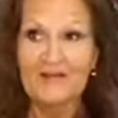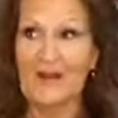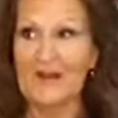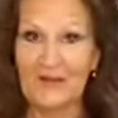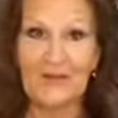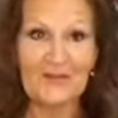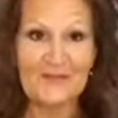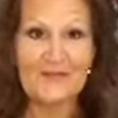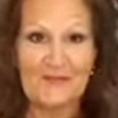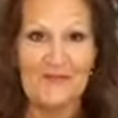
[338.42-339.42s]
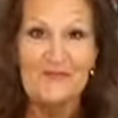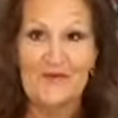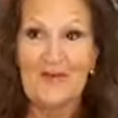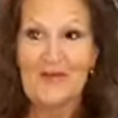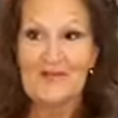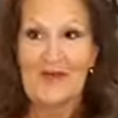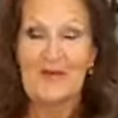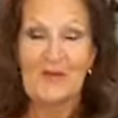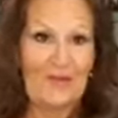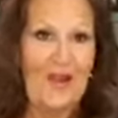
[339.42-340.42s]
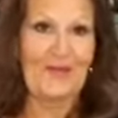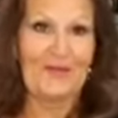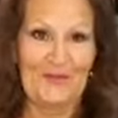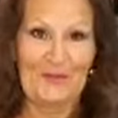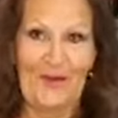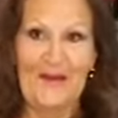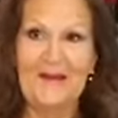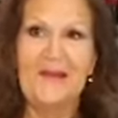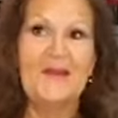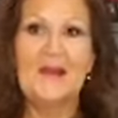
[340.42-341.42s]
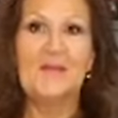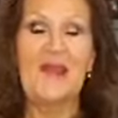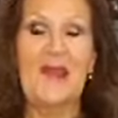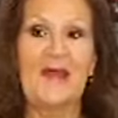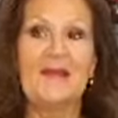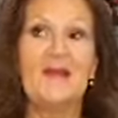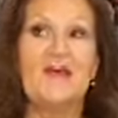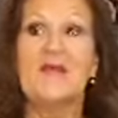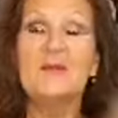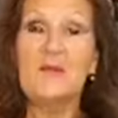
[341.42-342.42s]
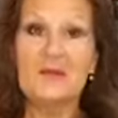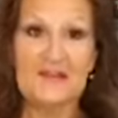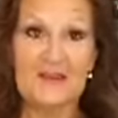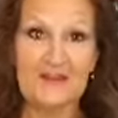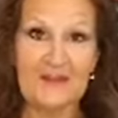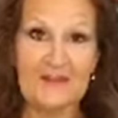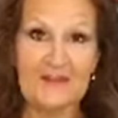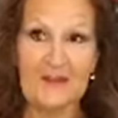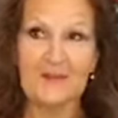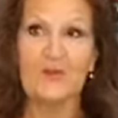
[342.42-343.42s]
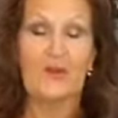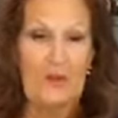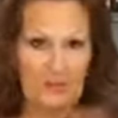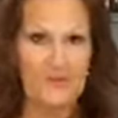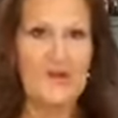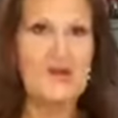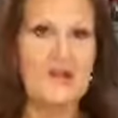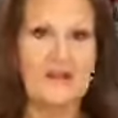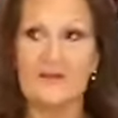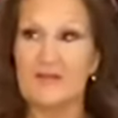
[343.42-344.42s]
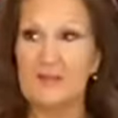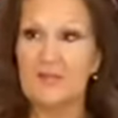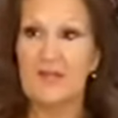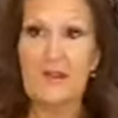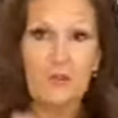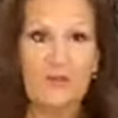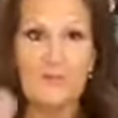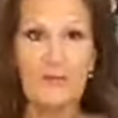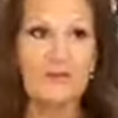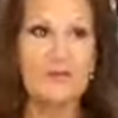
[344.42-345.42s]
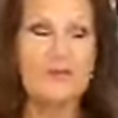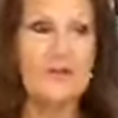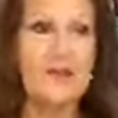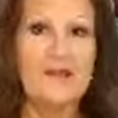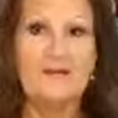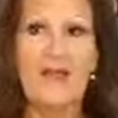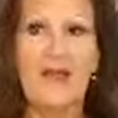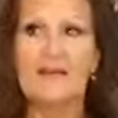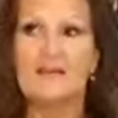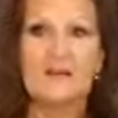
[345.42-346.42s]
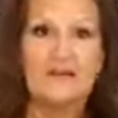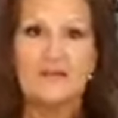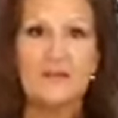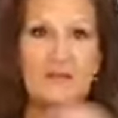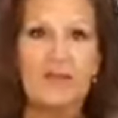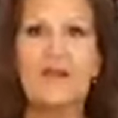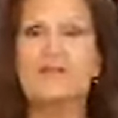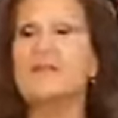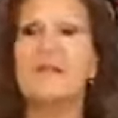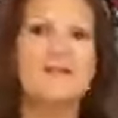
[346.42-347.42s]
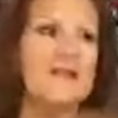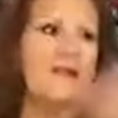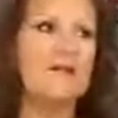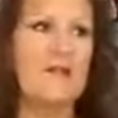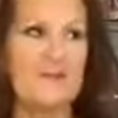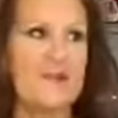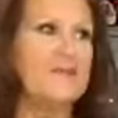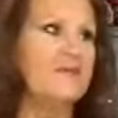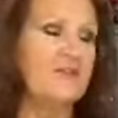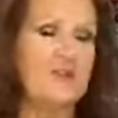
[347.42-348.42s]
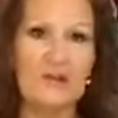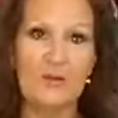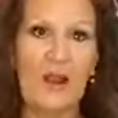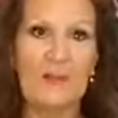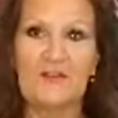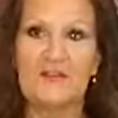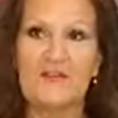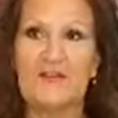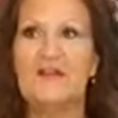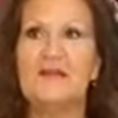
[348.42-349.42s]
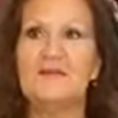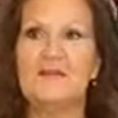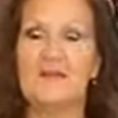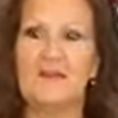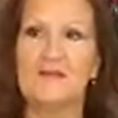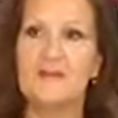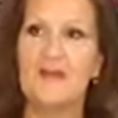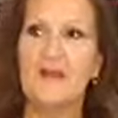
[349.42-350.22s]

vinyl vinyl records, right? And we had, then we went to cassette tapes. So I needed a cassette player with multiple decks and different planes And then later that became CD-ROMs and CDs and things